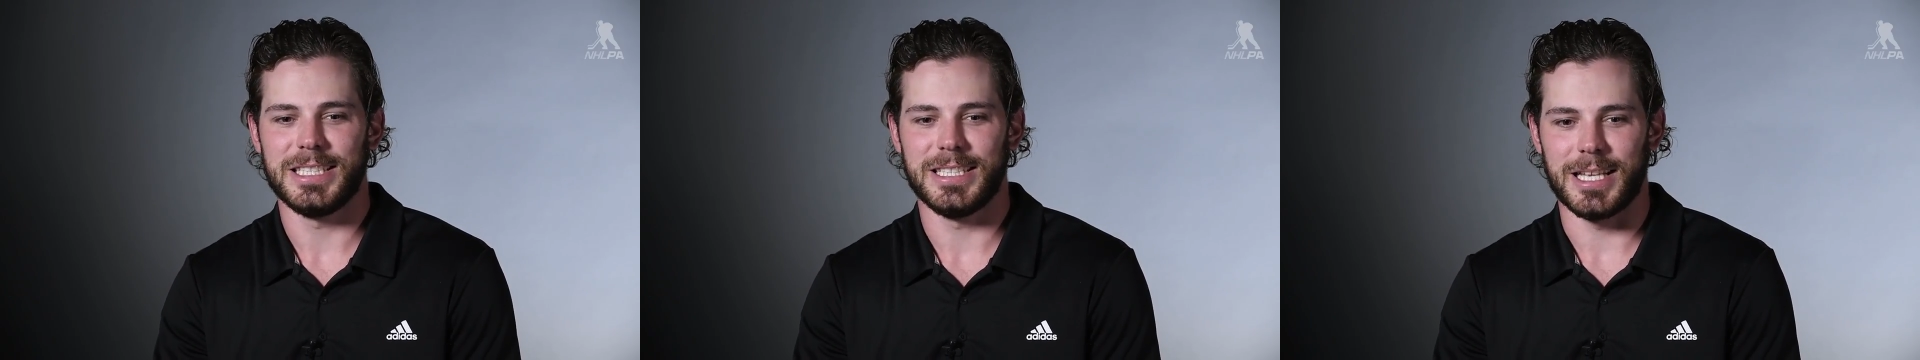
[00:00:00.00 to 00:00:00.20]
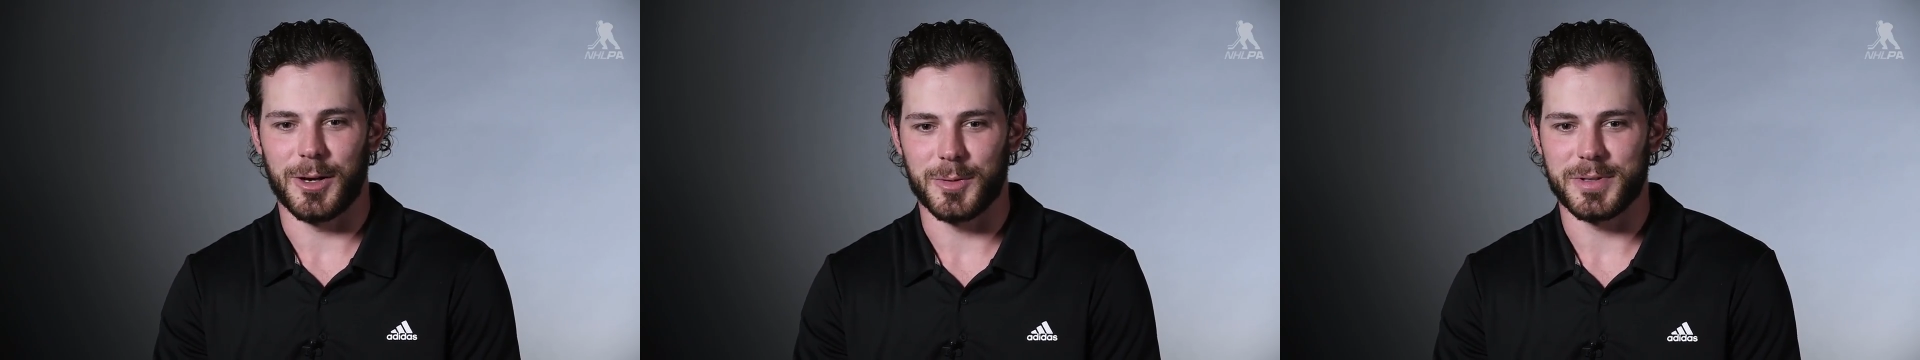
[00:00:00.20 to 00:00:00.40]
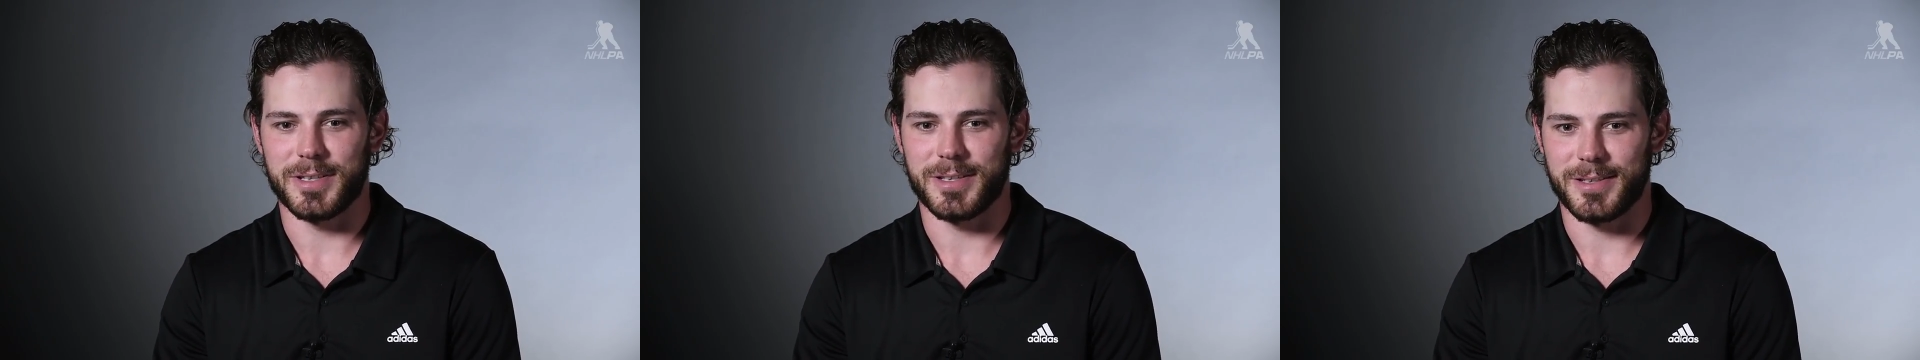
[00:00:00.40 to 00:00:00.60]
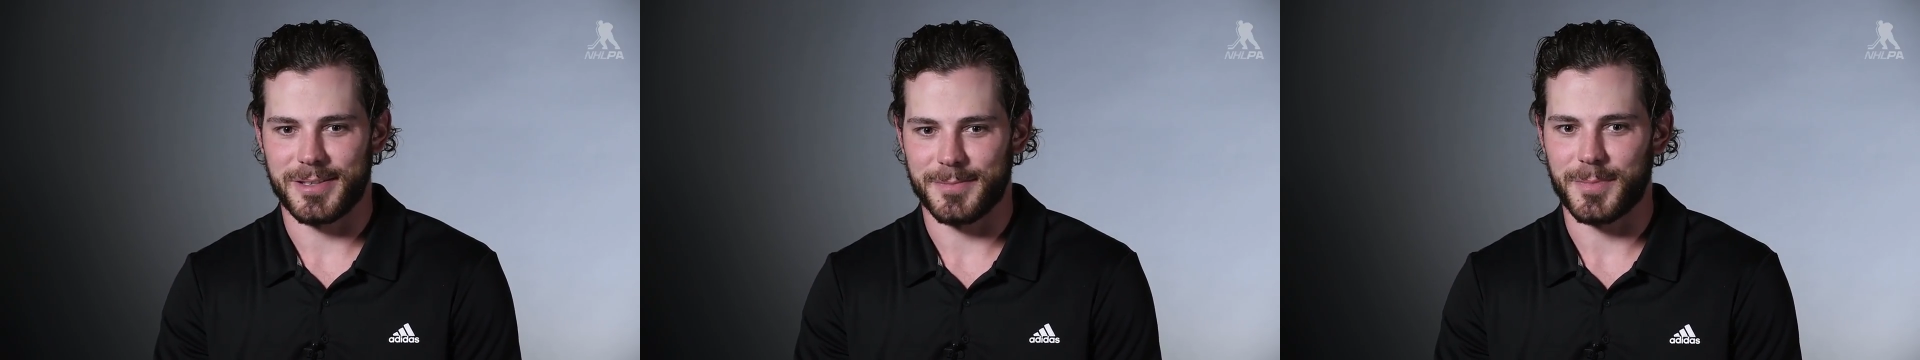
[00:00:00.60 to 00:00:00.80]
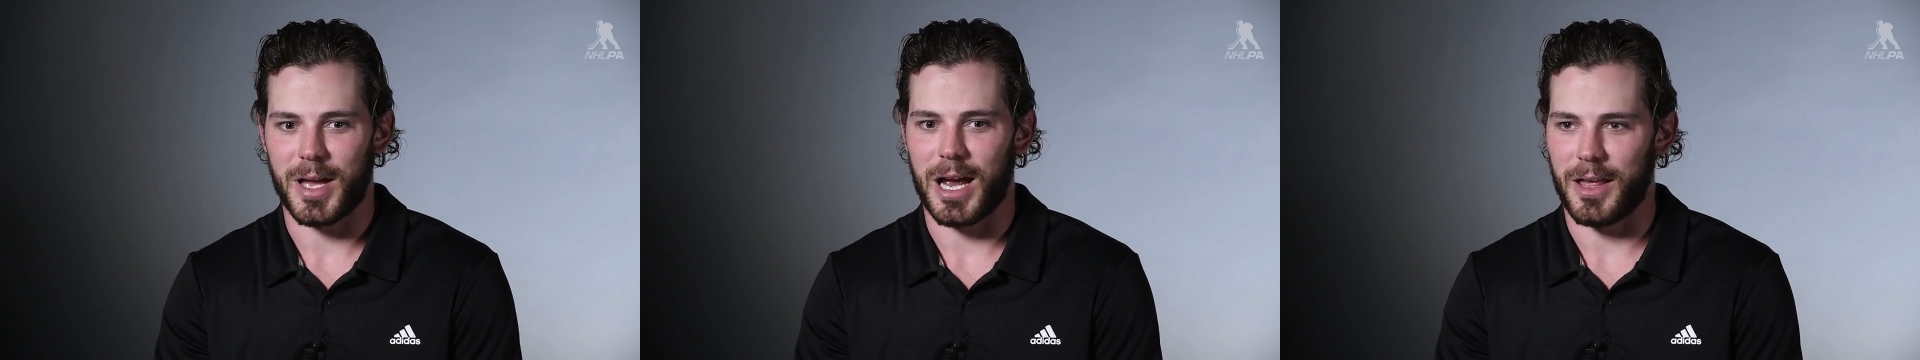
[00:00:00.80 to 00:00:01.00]
And that was
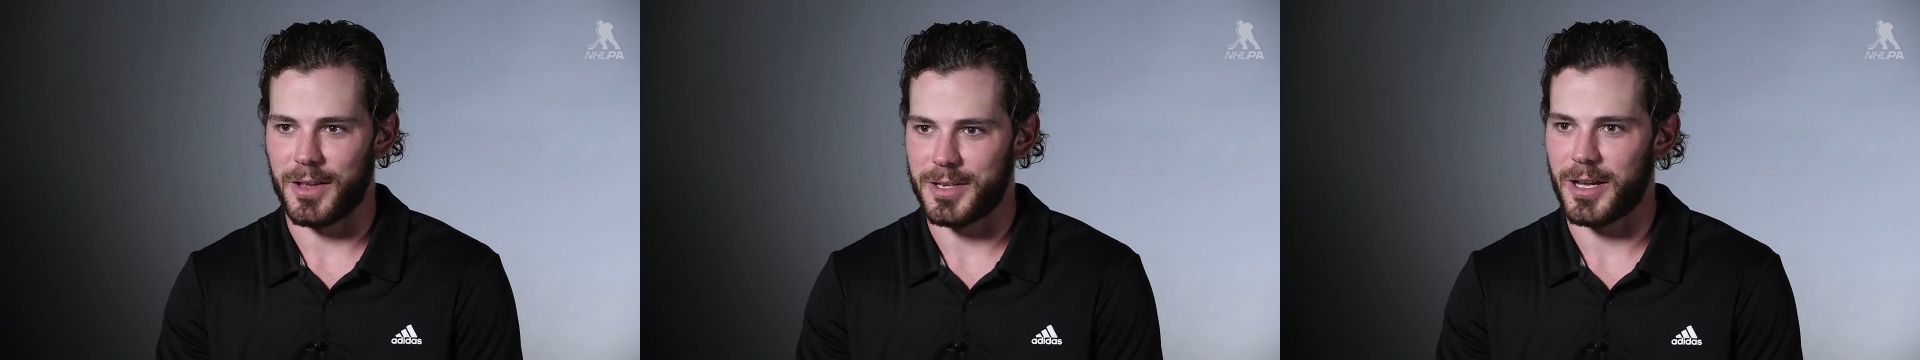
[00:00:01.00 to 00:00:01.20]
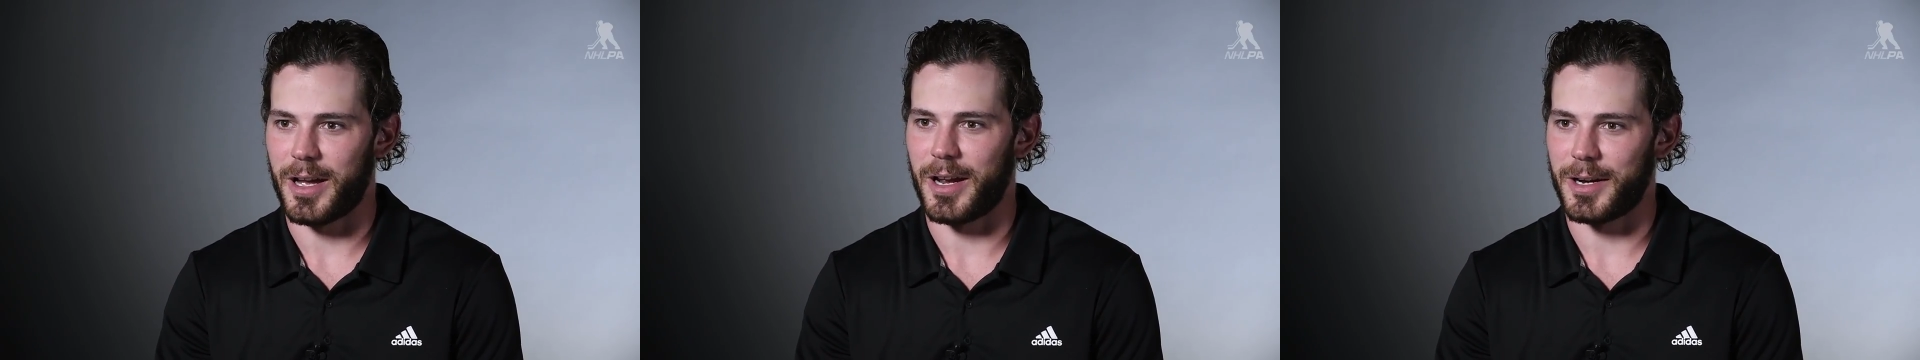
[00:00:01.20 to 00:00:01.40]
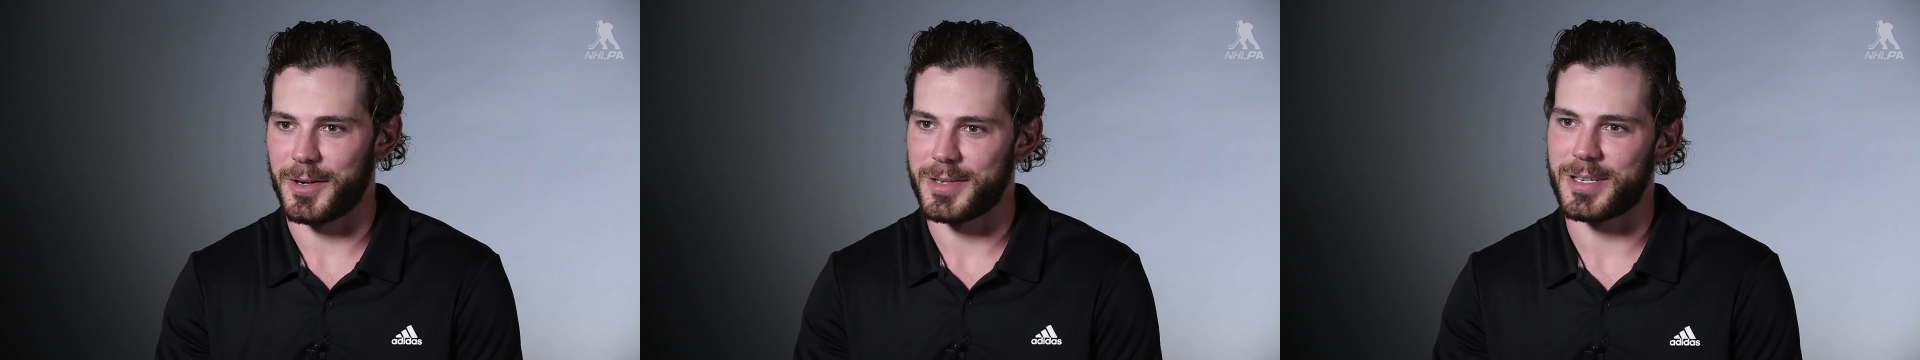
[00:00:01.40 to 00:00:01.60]
his Eye of the Tiger,